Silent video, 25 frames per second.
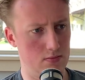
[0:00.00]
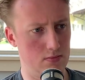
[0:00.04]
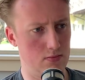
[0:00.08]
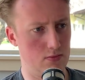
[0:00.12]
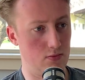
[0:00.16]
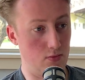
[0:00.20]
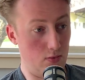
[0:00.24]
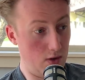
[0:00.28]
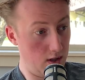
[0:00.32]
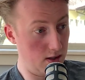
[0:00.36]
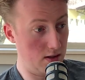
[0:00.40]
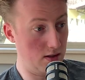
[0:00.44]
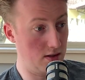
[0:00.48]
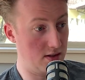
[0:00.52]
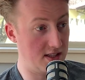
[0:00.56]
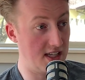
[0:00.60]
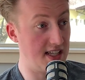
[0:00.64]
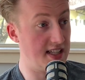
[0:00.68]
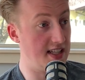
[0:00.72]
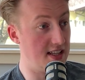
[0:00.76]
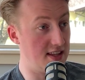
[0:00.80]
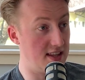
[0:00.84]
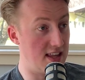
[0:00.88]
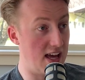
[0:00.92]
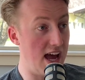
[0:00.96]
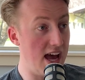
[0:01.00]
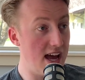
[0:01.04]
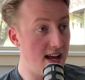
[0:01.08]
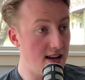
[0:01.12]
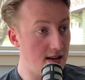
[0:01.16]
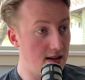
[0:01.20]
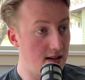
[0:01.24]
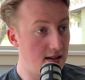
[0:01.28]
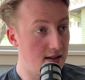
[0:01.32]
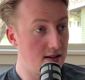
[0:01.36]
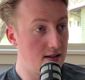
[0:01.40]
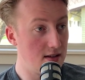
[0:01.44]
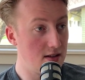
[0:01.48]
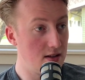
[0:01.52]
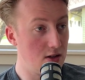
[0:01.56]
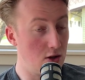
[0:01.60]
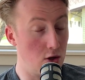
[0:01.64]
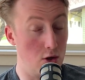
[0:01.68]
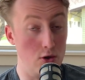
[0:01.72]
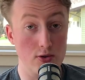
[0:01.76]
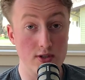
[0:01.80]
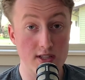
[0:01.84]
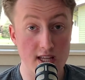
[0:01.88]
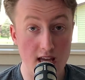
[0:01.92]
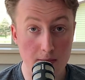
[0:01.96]
What? They did that?
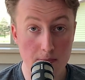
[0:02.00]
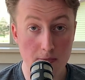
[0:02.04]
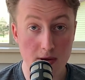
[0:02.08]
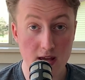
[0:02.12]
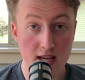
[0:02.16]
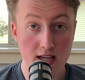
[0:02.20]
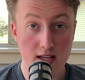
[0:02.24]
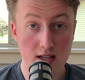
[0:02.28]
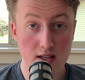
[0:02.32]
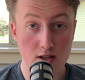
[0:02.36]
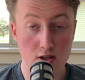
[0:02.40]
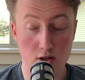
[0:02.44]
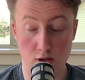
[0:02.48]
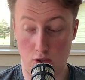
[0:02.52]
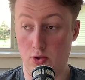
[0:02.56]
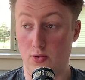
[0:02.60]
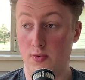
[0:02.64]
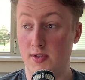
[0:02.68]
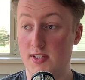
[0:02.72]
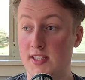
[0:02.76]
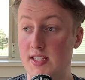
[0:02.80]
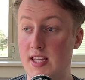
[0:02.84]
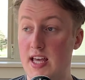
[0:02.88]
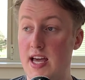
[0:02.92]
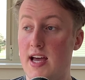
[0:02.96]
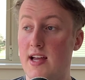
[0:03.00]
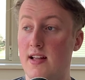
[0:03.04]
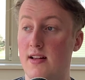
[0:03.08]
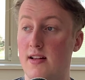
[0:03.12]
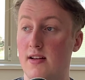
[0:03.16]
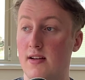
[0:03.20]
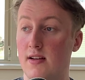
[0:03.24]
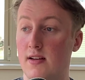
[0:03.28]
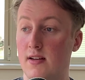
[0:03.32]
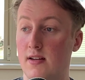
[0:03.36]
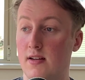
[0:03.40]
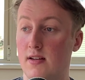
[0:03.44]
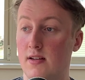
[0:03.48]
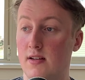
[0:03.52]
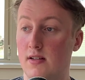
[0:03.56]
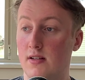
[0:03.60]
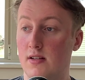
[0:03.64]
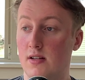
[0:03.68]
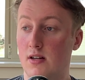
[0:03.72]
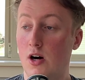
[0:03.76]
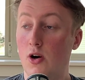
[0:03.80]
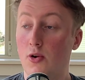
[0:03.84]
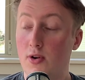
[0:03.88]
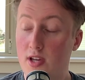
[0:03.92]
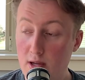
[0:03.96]
Who'd they pick? Who is that?
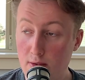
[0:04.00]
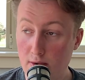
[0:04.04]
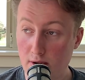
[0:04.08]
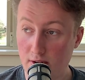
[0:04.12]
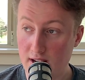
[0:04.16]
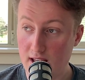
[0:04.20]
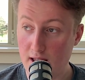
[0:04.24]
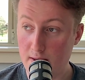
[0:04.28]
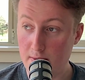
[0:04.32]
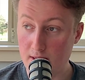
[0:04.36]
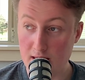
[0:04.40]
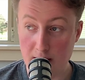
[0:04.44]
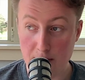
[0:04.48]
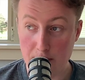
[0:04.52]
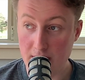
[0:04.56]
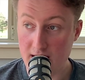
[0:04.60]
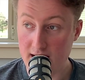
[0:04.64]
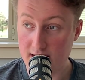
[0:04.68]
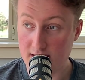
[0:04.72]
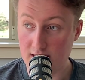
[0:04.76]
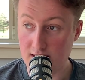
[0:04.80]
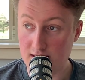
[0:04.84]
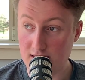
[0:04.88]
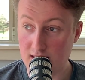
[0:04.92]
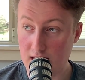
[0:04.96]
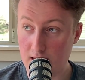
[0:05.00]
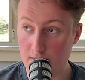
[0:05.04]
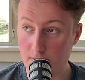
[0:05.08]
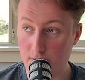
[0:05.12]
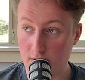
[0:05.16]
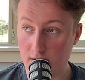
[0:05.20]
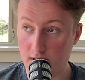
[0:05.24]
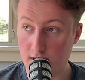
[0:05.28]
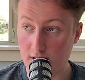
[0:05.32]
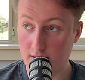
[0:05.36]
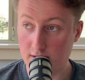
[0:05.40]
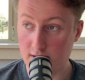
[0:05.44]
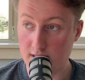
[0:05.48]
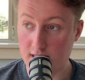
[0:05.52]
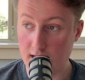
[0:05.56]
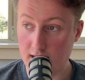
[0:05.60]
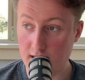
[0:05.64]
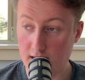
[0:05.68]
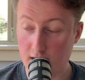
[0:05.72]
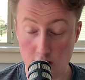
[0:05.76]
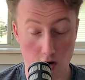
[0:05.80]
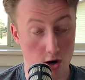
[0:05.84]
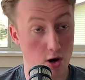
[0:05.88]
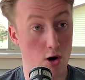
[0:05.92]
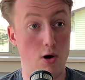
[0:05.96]
Oh, he won't impact the team for another 10
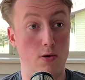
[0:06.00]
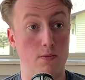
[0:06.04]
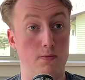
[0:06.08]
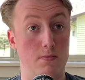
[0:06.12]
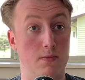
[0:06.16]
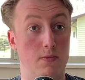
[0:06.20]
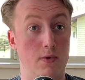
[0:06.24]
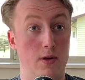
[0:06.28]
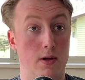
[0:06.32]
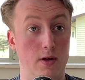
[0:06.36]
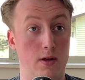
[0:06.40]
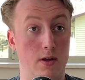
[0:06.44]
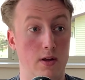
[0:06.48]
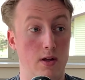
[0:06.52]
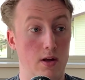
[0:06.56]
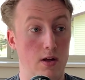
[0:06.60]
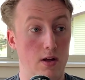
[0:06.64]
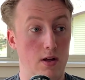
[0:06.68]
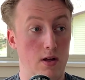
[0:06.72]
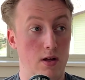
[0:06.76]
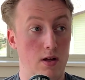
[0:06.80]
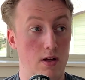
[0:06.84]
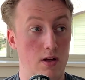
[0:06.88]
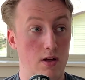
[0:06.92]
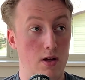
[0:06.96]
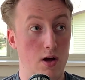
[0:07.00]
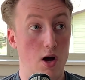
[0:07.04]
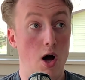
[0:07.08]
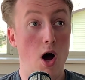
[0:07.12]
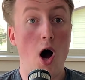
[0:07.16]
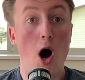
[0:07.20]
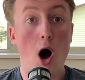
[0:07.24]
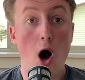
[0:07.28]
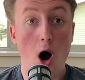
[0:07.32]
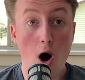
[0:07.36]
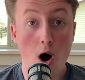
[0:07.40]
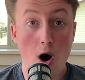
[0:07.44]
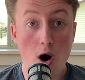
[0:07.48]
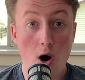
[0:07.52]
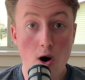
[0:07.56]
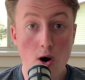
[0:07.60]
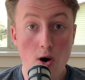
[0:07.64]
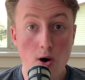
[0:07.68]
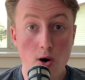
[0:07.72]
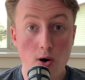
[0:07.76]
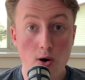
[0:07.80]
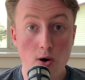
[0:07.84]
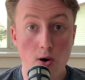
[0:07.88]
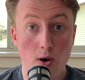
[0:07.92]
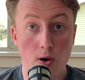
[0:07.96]
years?
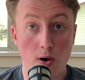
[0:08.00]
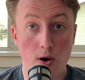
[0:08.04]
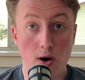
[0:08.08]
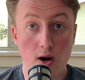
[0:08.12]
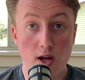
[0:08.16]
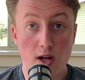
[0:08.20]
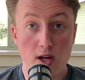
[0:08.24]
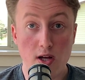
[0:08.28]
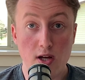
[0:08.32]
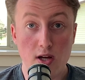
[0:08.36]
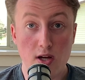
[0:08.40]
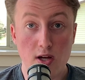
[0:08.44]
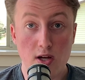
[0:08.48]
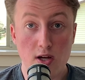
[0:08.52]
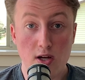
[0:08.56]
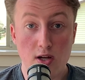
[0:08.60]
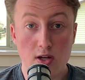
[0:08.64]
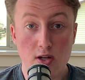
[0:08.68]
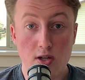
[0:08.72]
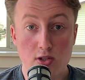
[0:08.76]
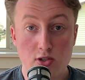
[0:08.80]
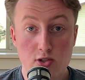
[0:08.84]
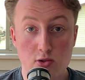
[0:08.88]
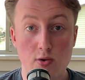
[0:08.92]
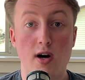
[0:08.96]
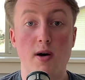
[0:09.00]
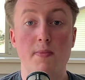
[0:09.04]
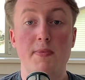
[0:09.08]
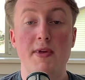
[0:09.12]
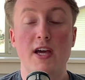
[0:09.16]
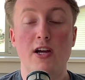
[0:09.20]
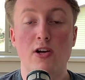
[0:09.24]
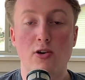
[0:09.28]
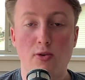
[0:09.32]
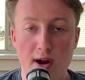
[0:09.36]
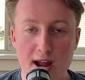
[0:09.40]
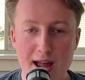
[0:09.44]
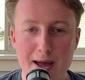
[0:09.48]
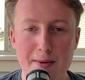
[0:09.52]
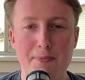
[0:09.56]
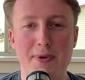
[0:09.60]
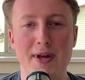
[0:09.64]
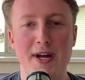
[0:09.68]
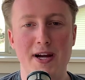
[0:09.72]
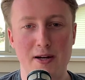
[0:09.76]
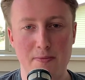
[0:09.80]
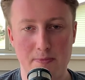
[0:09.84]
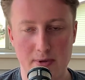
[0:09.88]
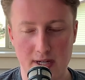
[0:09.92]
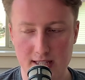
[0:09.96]
Oh. So I'll be a
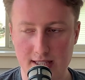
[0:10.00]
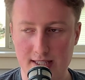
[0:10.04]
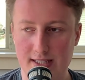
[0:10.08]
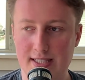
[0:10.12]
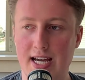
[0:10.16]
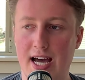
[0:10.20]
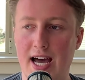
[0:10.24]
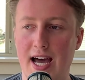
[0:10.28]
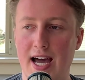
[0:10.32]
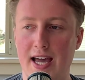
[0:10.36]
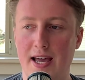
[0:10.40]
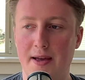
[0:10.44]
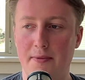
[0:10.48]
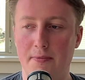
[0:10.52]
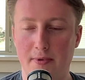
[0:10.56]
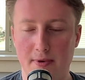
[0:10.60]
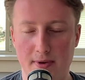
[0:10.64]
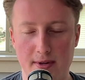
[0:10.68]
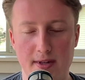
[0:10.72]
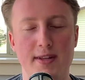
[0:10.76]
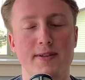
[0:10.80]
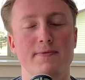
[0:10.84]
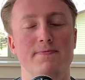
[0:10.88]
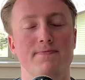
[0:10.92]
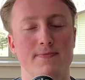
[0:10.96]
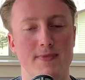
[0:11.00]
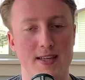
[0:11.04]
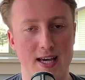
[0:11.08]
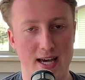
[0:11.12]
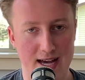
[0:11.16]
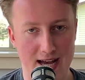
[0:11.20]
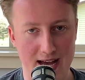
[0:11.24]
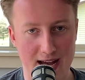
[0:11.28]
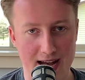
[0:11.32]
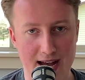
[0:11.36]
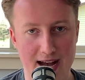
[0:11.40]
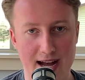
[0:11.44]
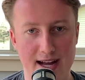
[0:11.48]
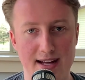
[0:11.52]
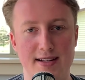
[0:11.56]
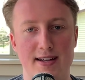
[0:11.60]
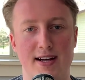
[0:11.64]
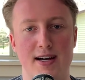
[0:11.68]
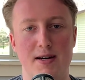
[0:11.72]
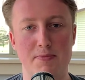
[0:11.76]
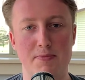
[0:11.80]
grandparent by the time all